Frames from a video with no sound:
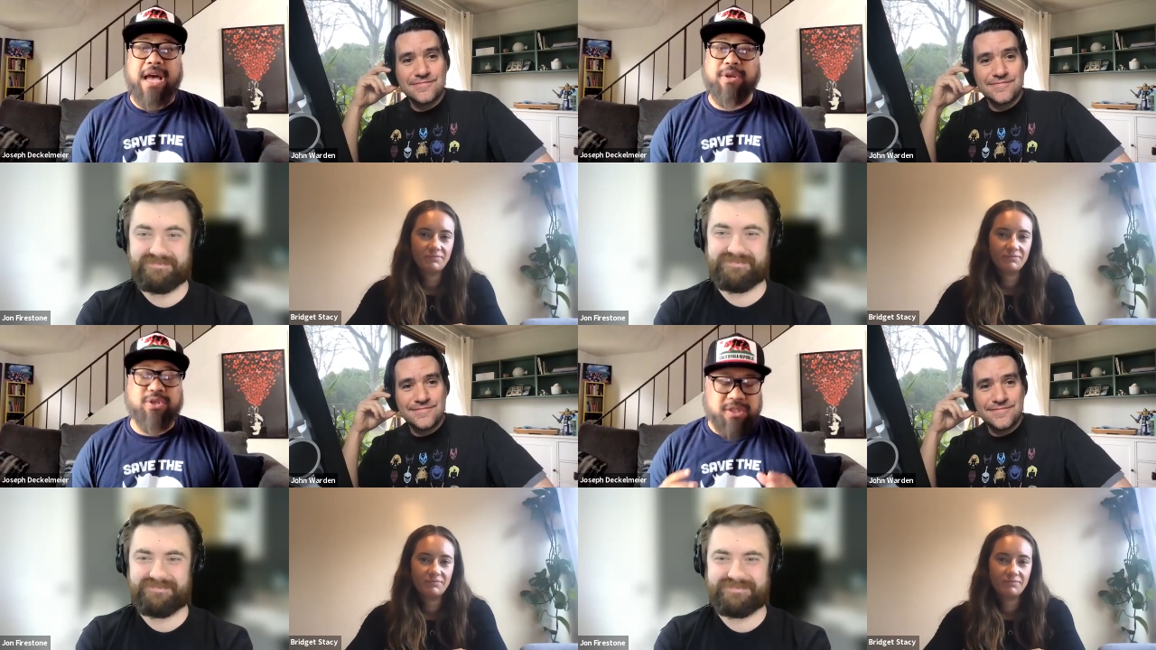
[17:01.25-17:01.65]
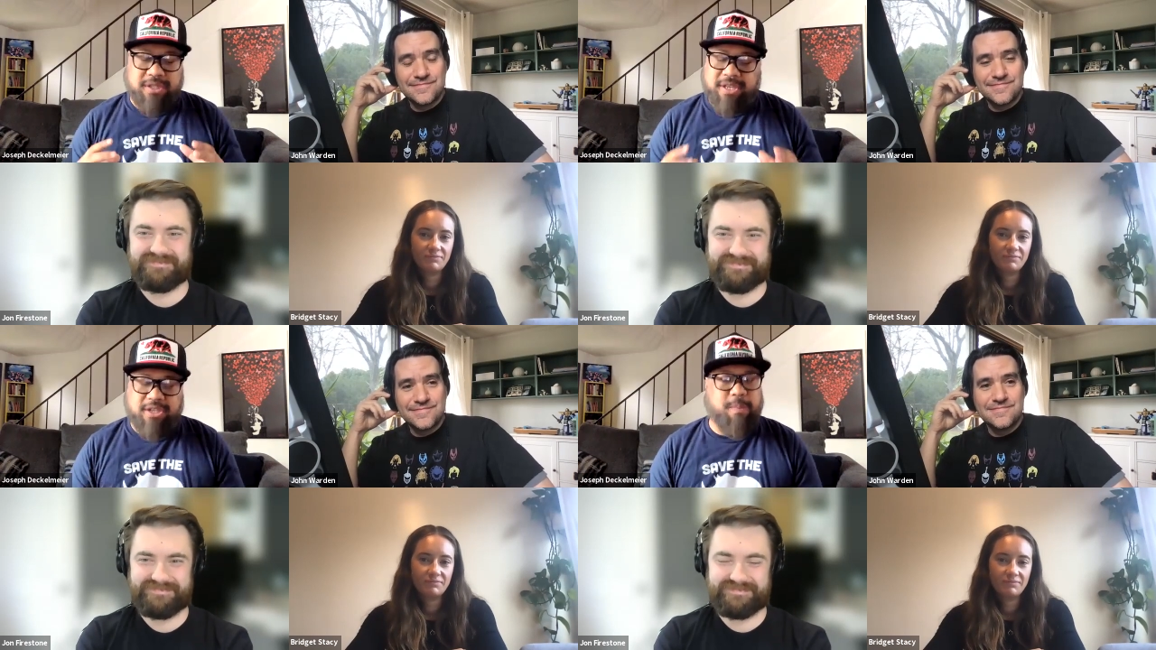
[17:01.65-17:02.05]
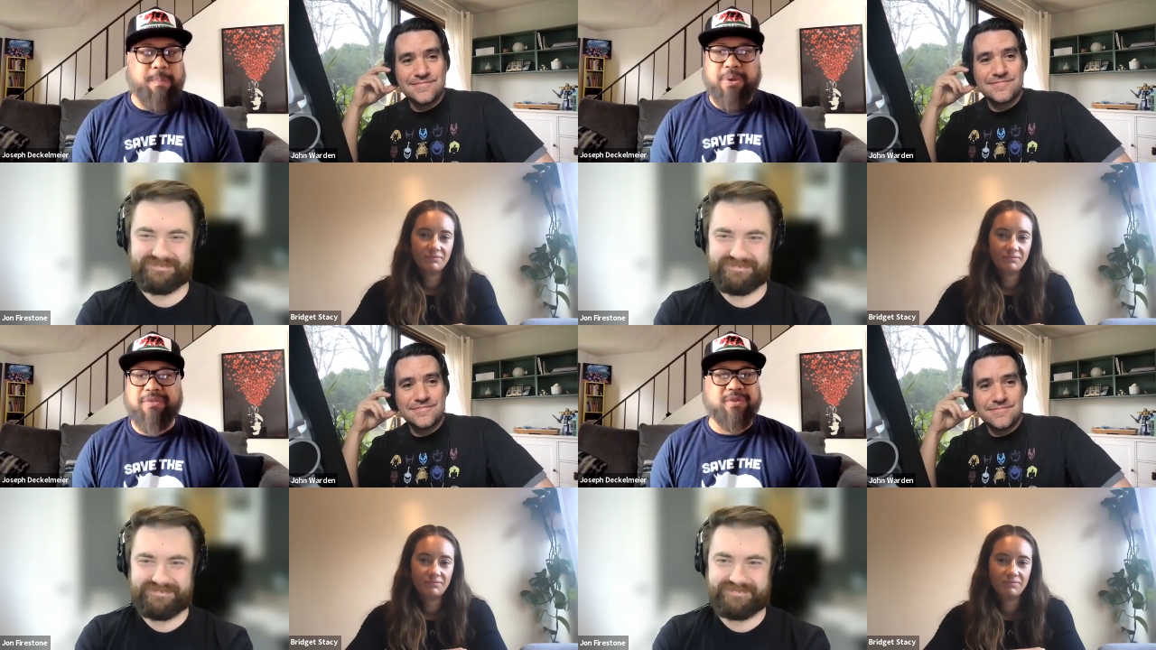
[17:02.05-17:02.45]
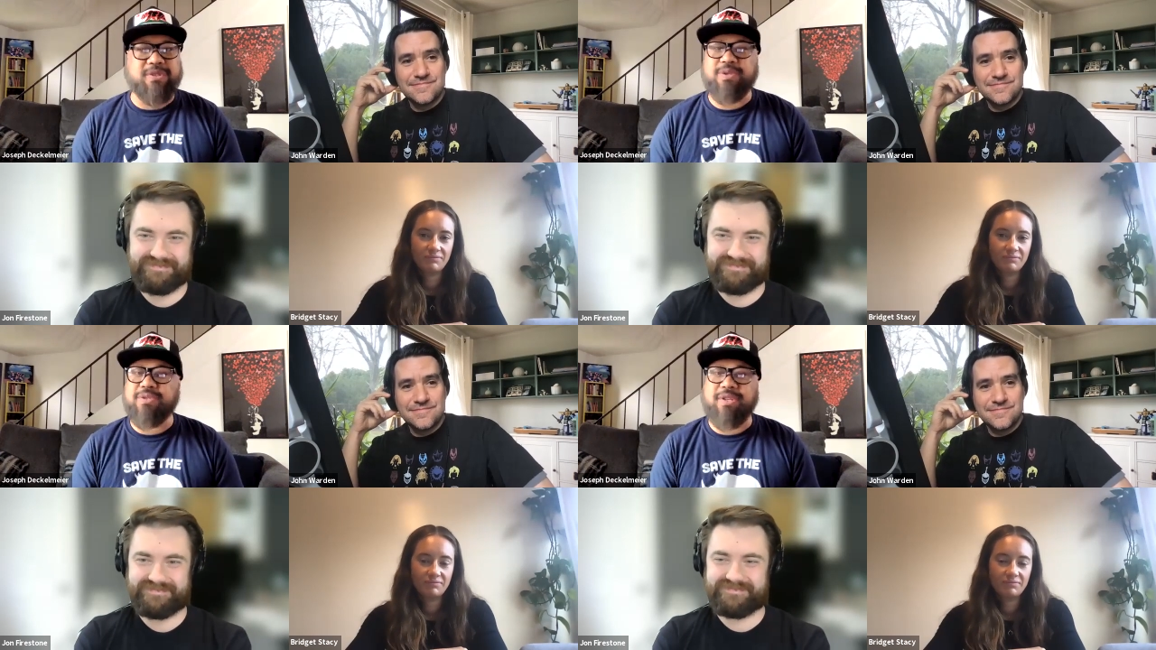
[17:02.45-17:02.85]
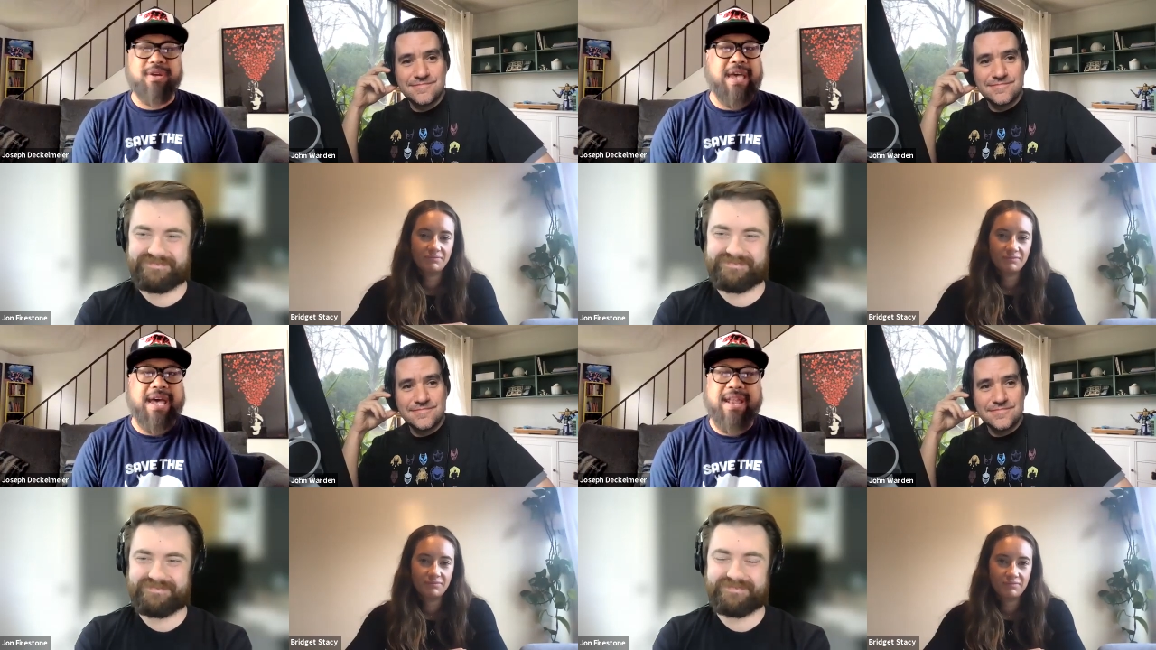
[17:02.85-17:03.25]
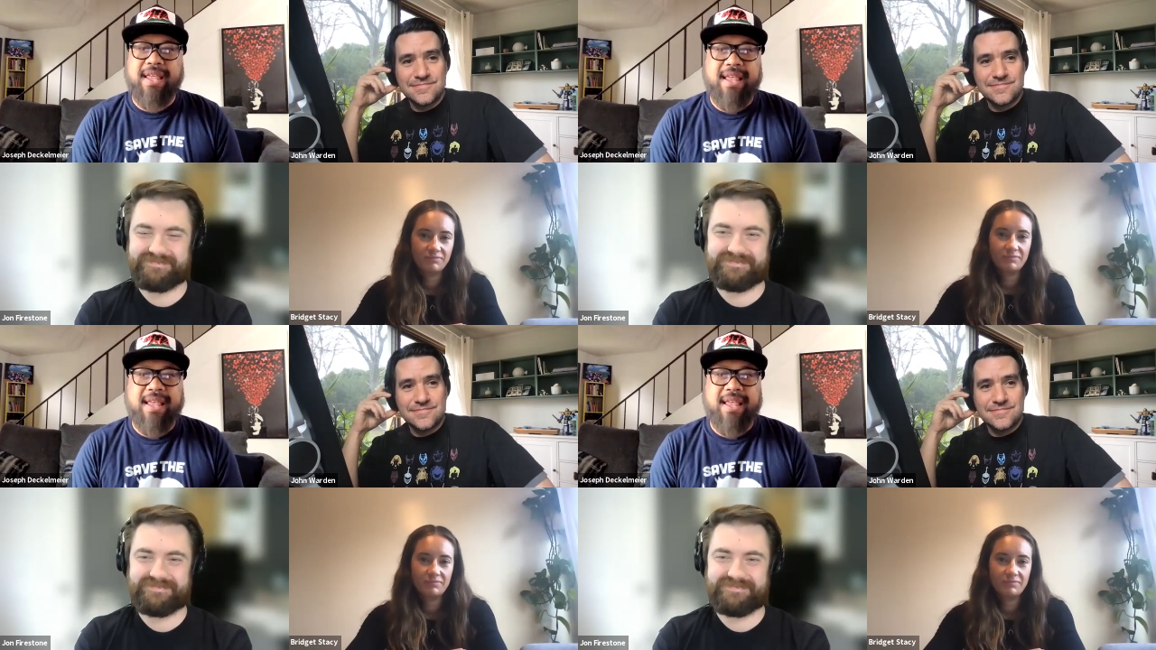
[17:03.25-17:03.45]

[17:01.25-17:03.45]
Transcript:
Speaker 1: They're just such beautiful suits to look at.